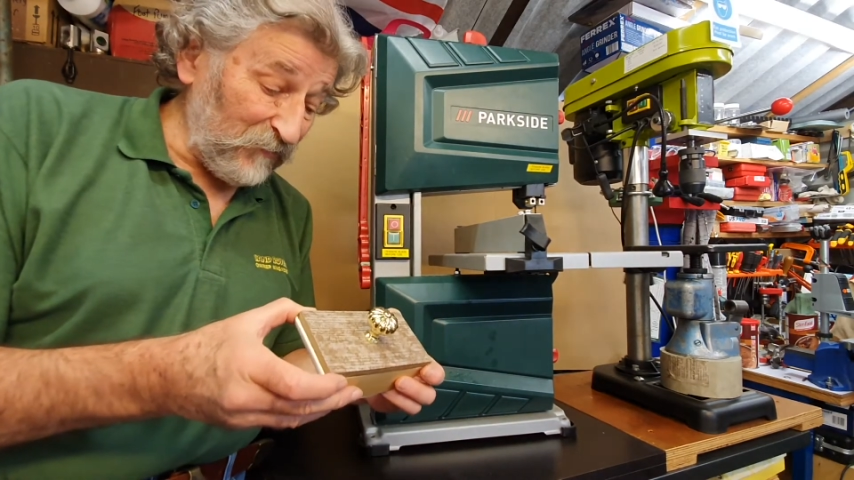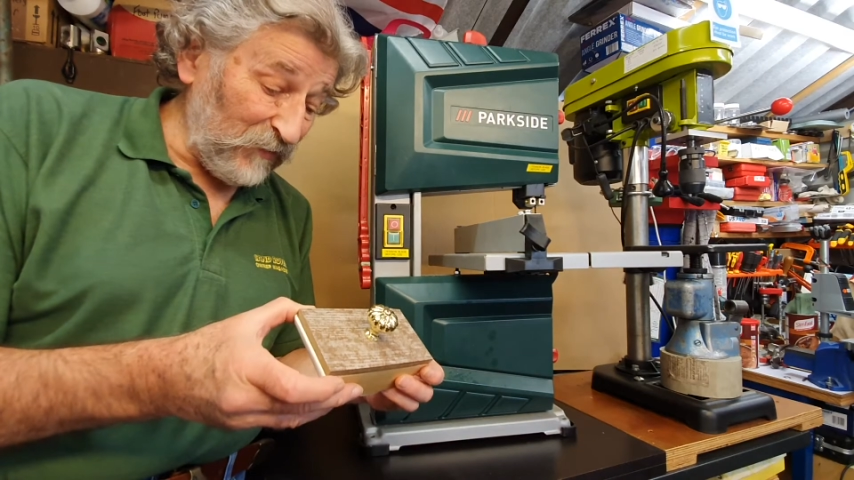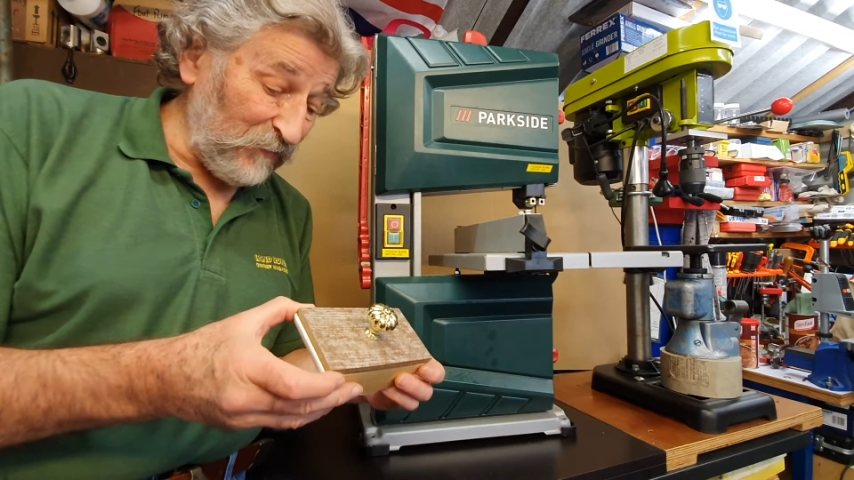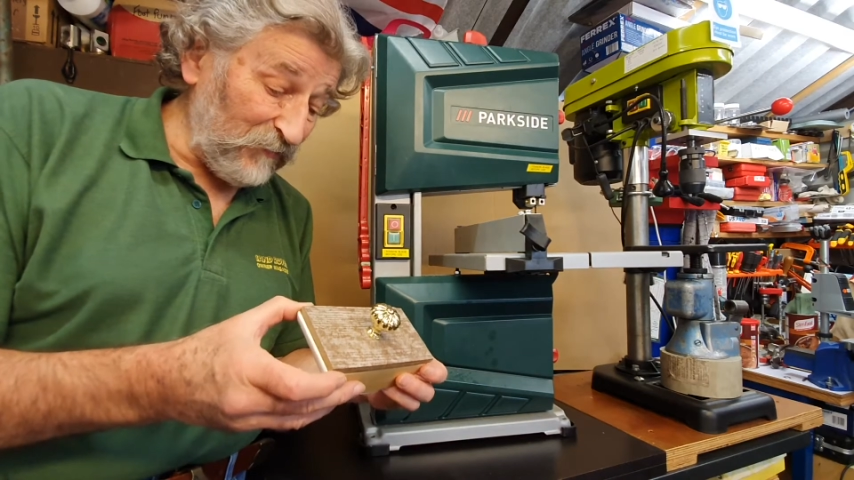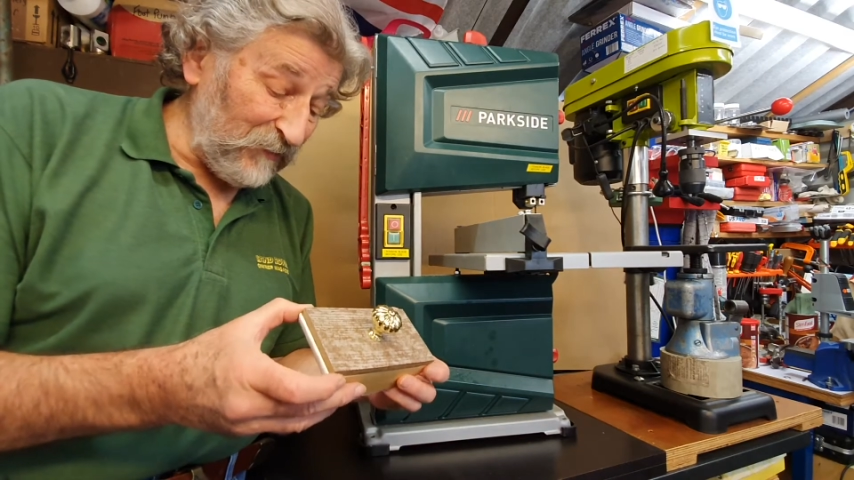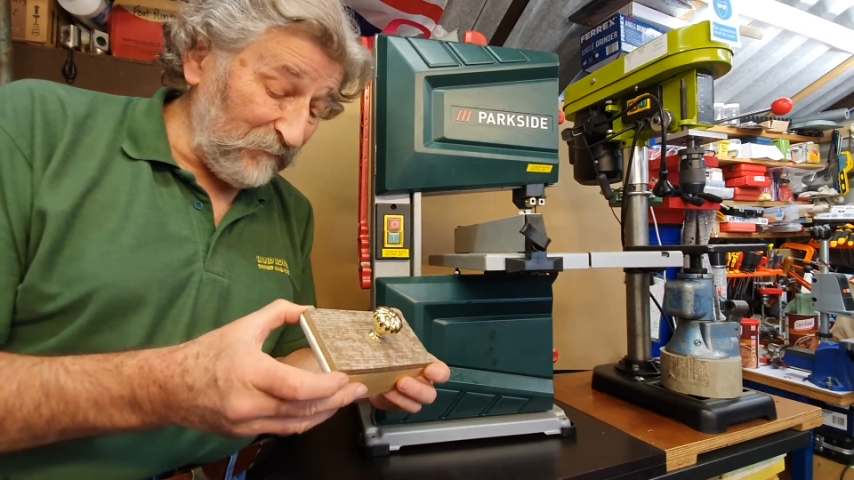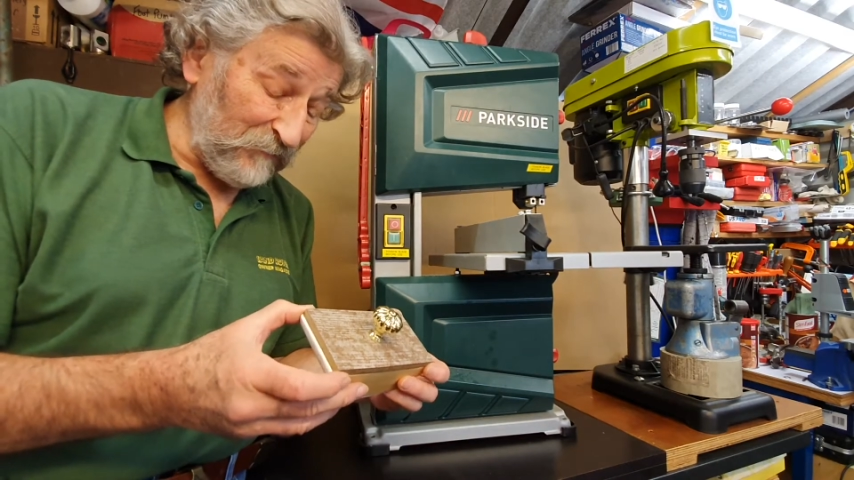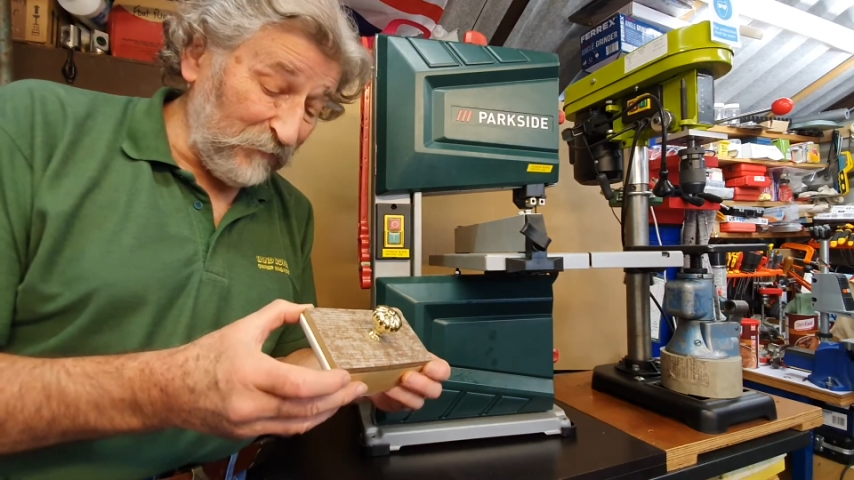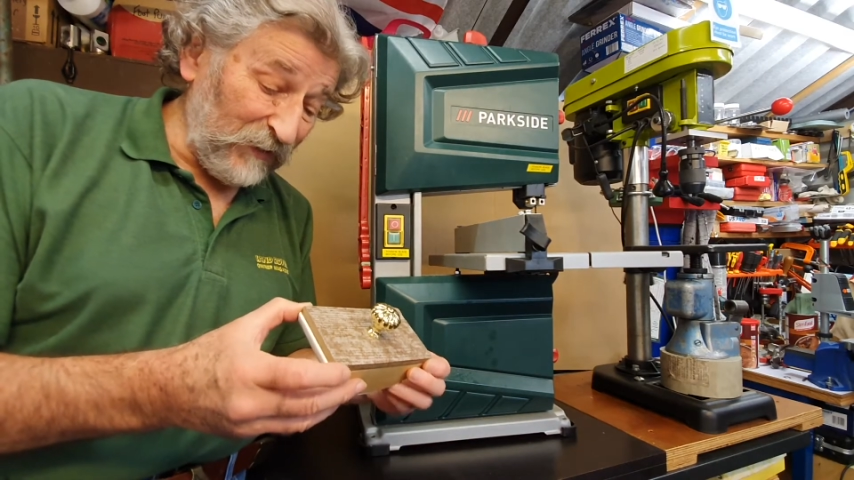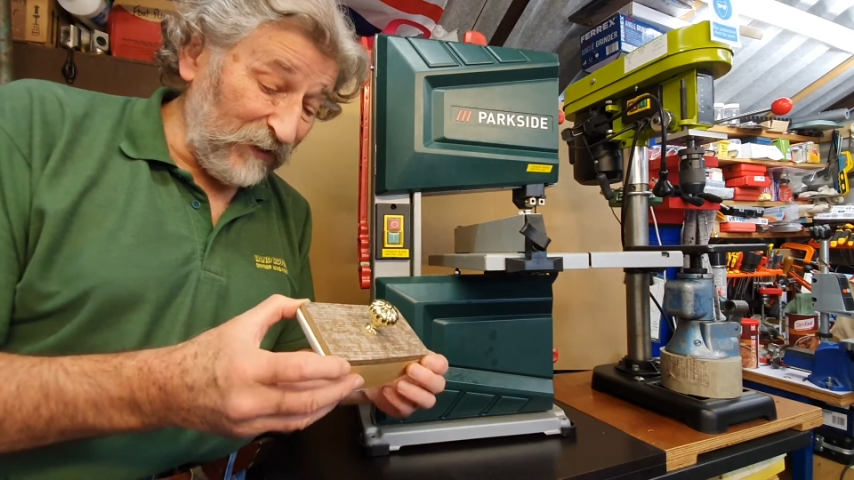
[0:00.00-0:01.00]
We were in
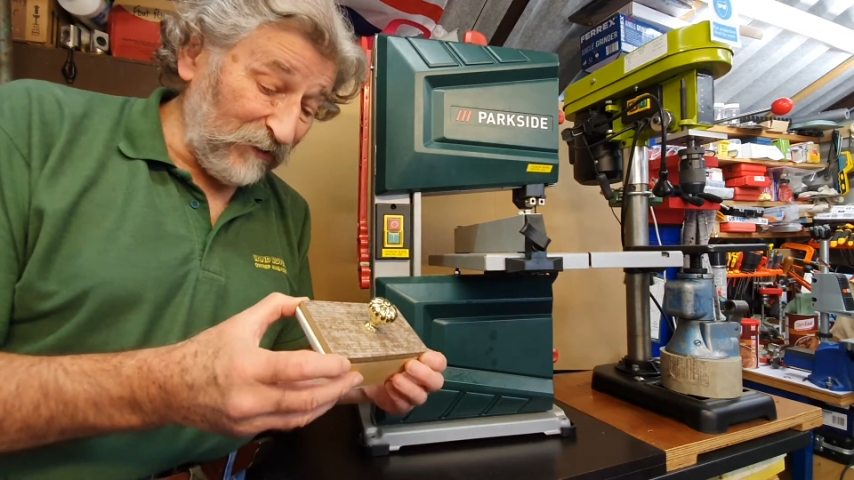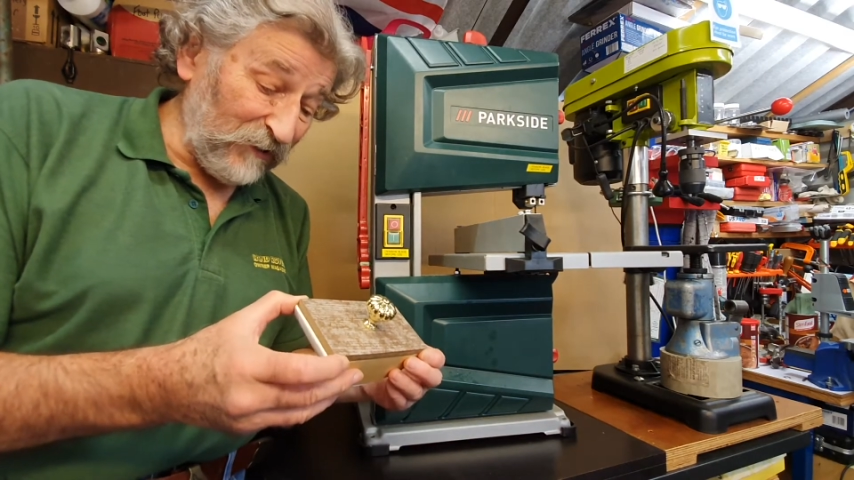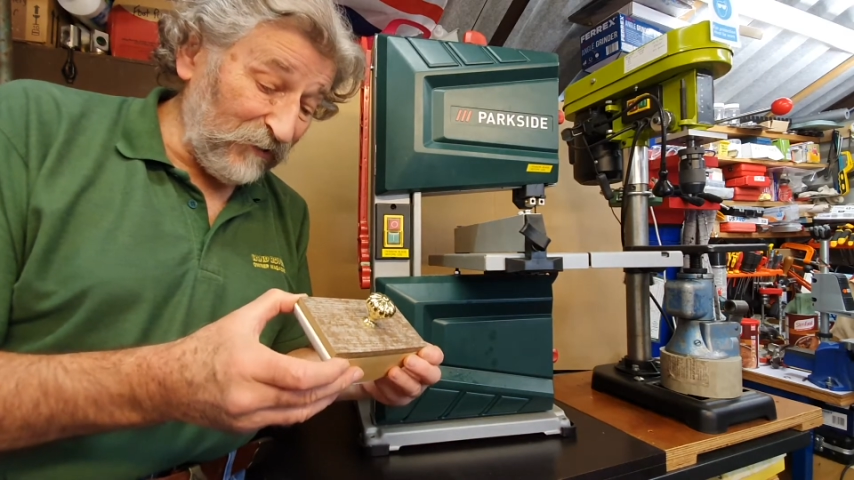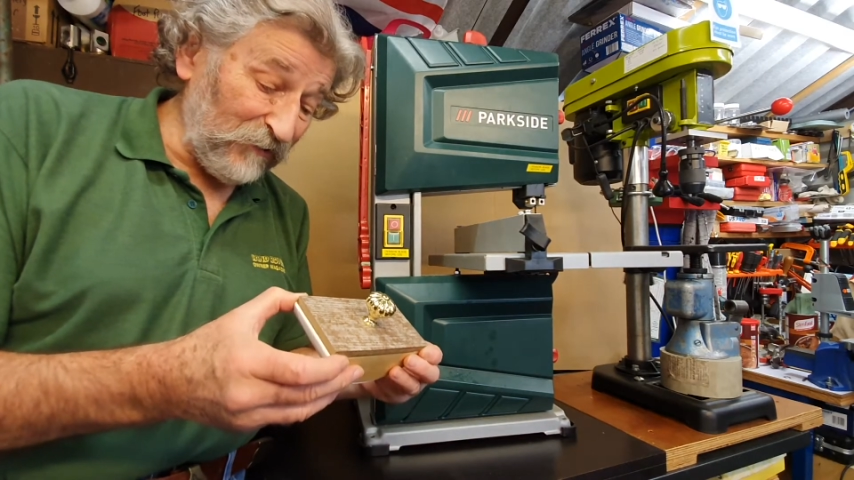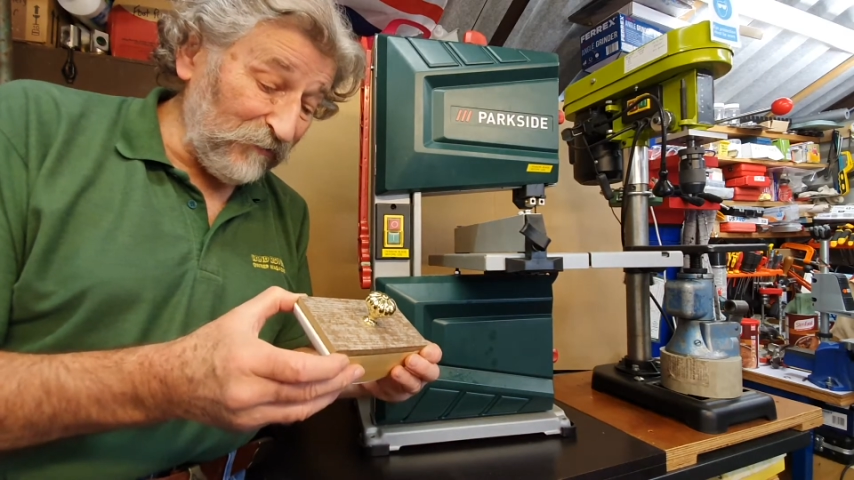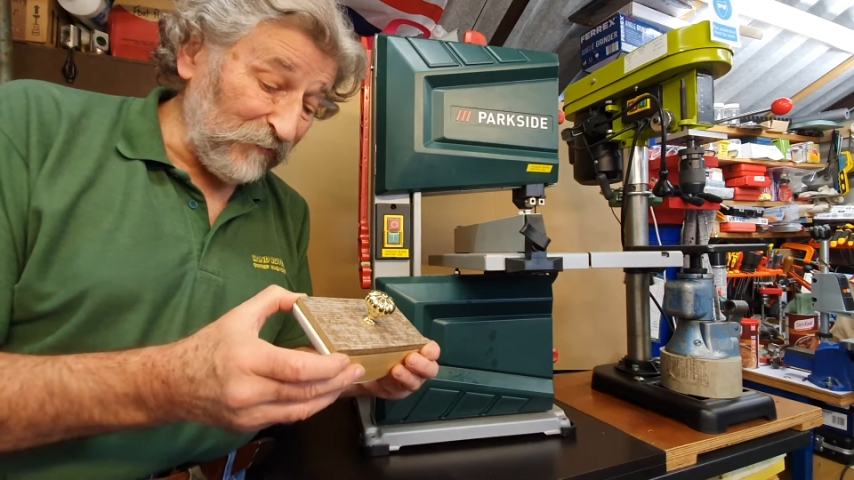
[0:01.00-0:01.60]
B&Q